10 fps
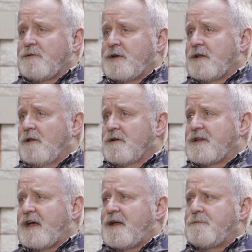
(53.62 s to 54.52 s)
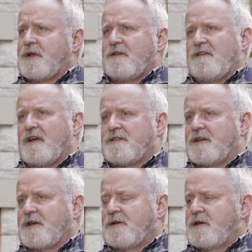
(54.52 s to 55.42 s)
that we had looked at, but
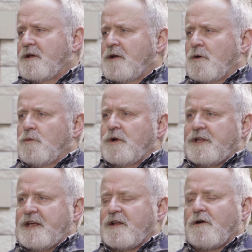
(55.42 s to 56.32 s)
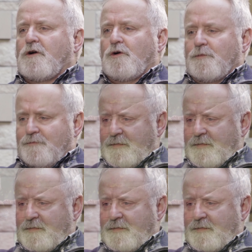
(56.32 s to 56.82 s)
nothing really hit home.